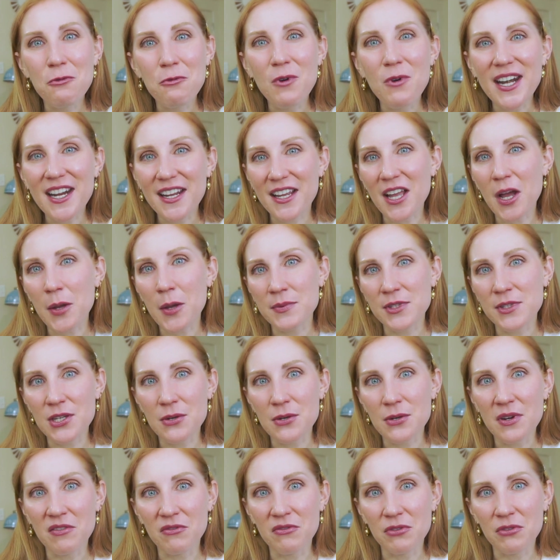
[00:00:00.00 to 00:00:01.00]
when it
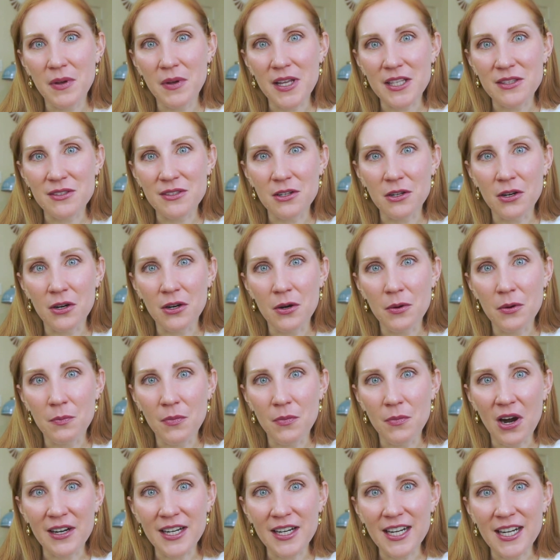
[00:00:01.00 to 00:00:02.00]
comes to influencer
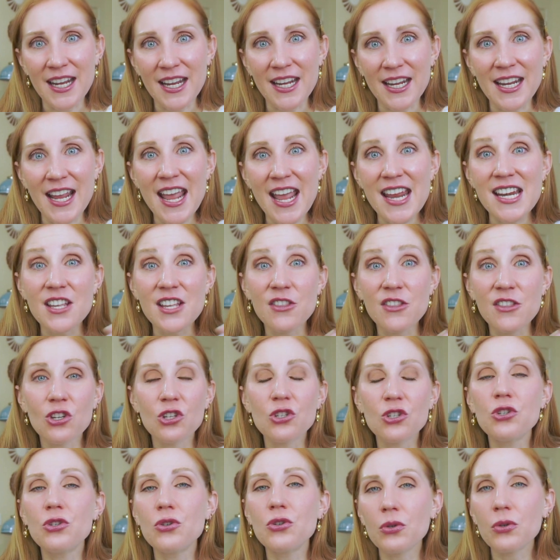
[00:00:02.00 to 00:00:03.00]
marketing. And in
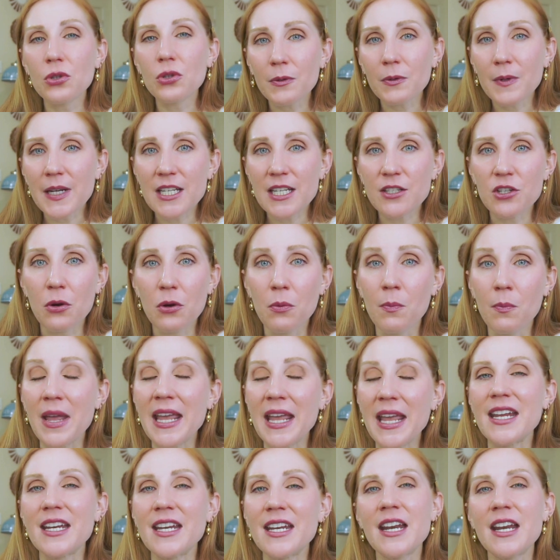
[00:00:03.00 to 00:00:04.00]
the jewelry
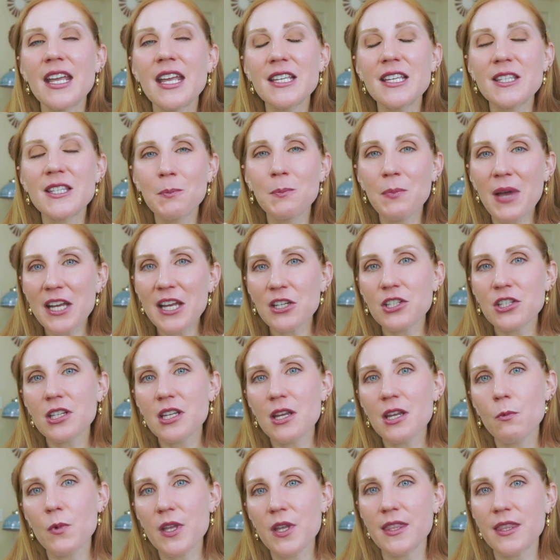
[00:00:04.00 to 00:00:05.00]
domain,
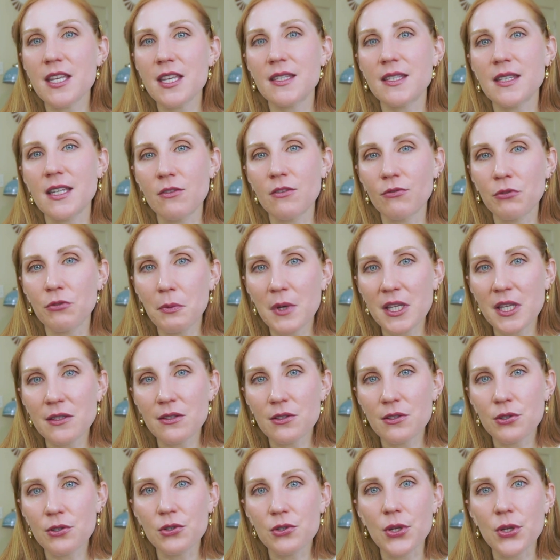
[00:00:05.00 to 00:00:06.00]
especially with these
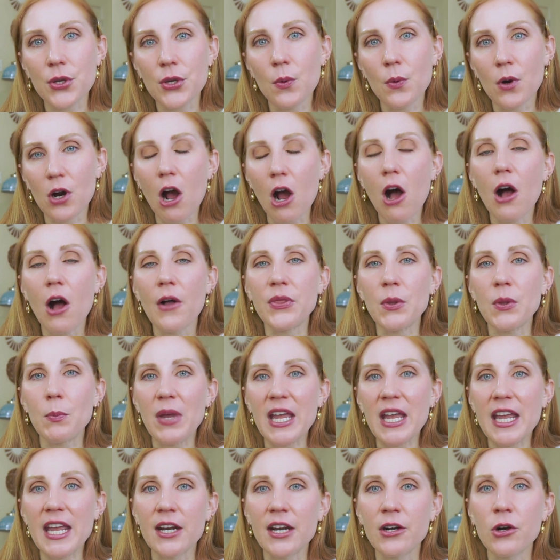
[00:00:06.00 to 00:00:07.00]
influencers who were on the
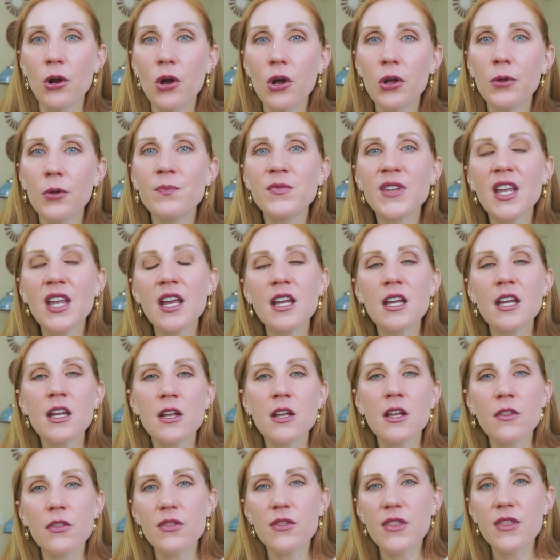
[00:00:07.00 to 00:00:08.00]
panel,
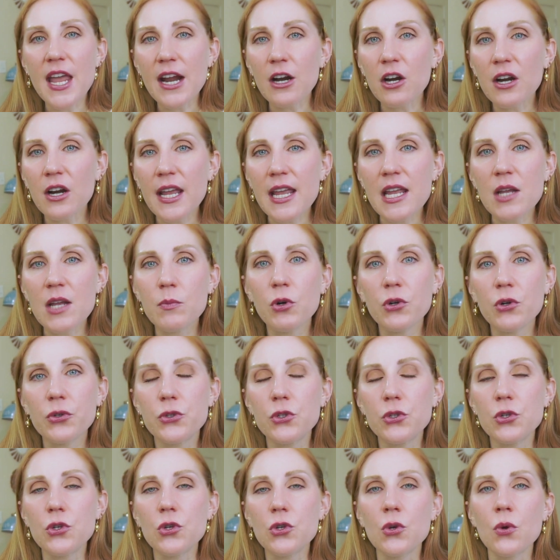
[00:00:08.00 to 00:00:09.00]
they're
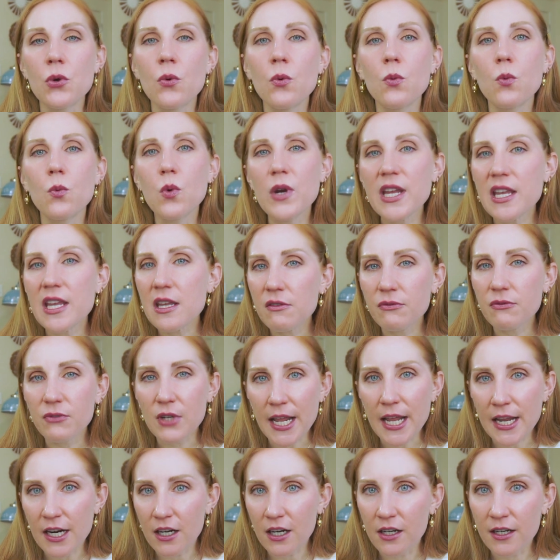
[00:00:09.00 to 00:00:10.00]
able to
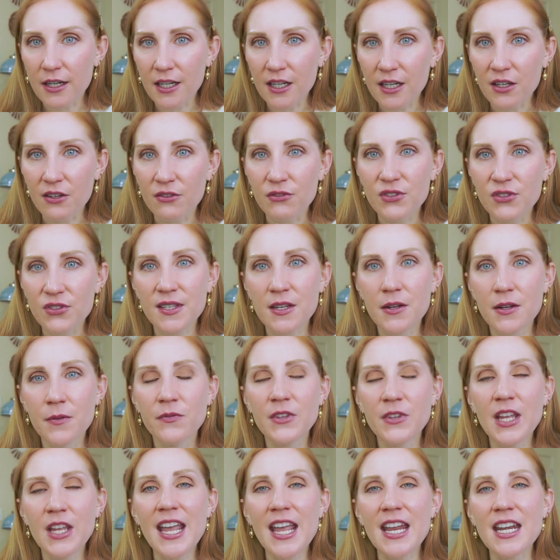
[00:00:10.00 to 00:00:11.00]
weave narratives
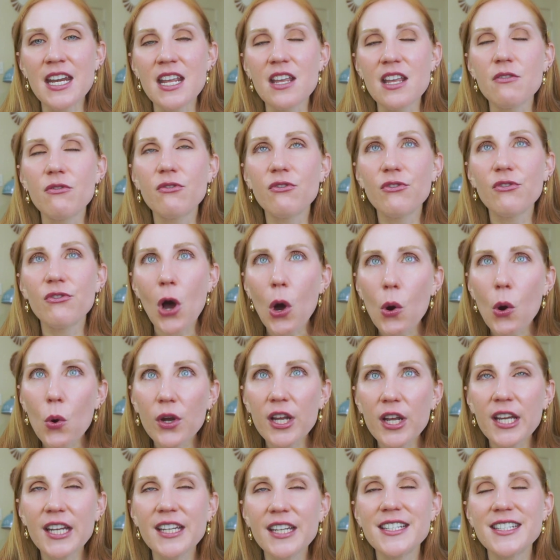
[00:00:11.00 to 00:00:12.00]
and
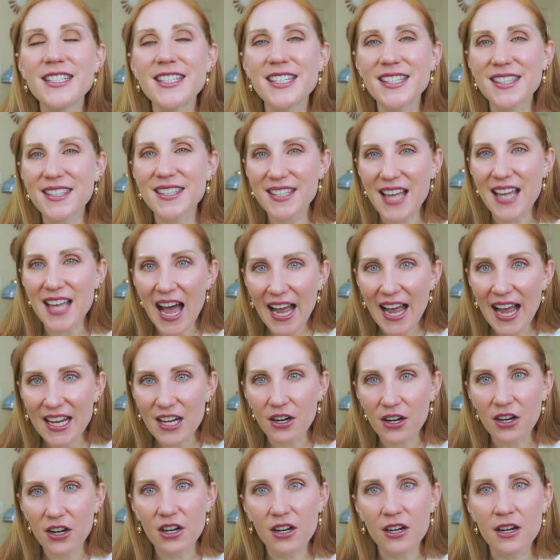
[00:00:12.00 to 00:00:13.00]
evoke
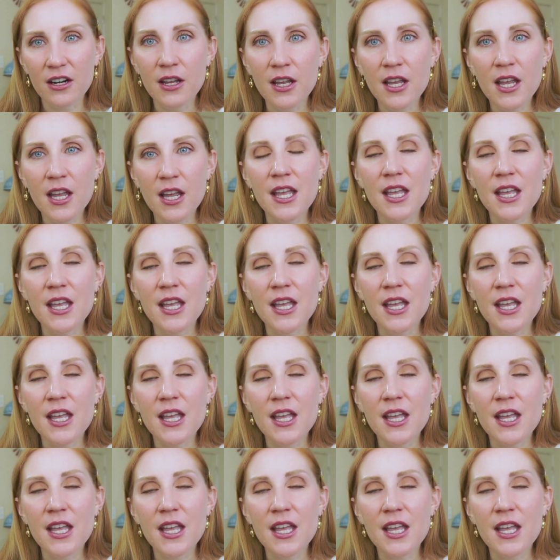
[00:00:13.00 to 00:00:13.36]
desire